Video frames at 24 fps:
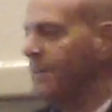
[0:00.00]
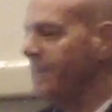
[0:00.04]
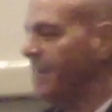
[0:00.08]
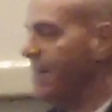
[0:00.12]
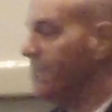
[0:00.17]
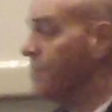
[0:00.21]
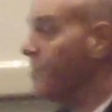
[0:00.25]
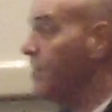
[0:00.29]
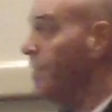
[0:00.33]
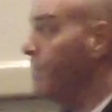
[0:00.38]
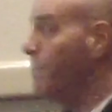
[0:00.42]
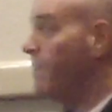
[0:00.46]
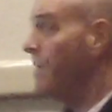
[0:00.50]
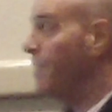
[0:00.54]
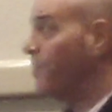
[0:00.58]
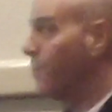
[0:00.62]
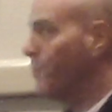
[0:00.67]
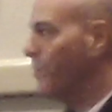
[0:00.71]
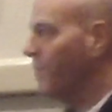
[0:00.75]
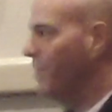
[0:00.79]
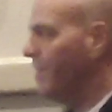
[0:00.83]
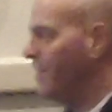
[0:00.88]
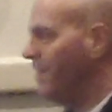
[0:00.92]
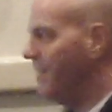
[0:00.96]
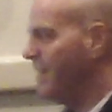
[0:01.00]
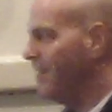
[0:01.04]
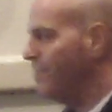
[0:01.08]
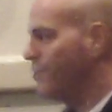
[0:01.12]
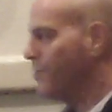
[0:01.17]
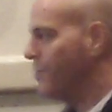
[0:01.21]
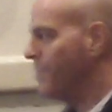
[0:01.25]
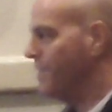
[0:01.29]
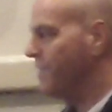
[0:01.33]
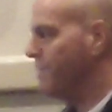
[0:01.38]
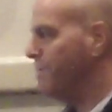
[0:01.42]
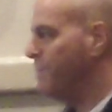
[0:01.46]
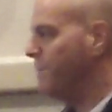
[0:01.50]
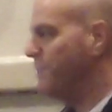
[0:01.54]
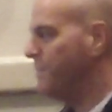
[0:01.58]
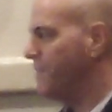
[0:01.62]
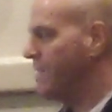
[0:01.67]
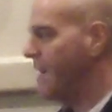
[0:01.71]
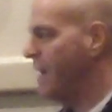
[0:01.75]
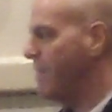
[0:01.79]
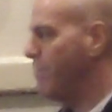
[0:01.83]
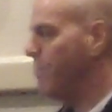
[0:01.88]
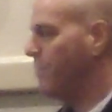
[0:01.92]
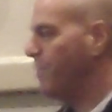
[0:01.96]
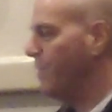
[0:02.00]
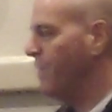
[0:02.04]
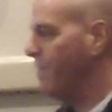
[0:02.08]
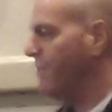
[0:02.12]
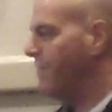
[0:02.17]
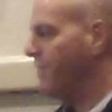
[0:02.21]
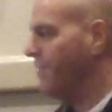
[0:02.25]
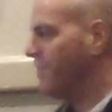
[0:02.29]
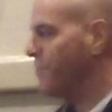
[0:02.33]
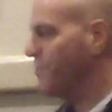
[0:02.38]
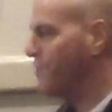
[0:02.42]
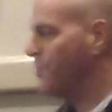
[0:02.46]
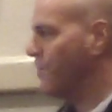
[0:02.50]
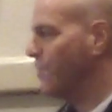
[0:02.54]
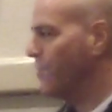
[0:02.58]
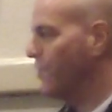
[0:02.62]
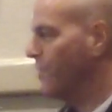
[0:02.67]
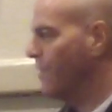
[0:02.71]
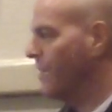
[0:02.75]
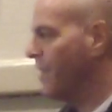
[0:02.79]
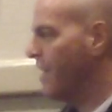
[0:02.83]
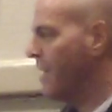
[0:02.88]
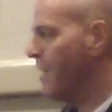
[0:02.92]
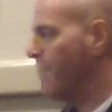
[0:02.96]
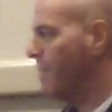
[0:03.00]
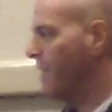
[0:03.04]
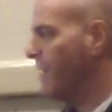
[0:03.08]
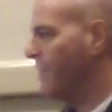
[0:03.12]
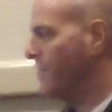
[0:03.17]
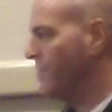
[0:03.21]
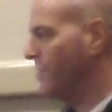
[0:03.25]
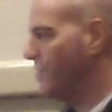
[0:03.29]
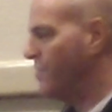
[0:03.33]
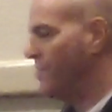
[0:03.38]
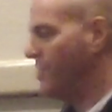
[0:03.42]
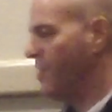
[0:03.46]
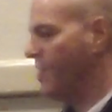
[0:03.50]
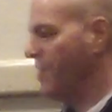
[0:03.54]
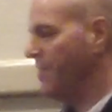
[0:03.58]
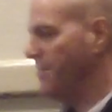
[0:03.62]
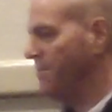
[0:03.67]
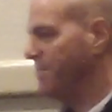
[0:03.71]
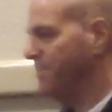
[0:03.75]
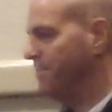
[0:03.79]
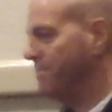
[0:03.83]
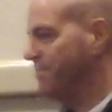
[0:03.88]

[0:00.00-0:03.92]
That's going to be a really interesting time period for us to learn a lot about the sun.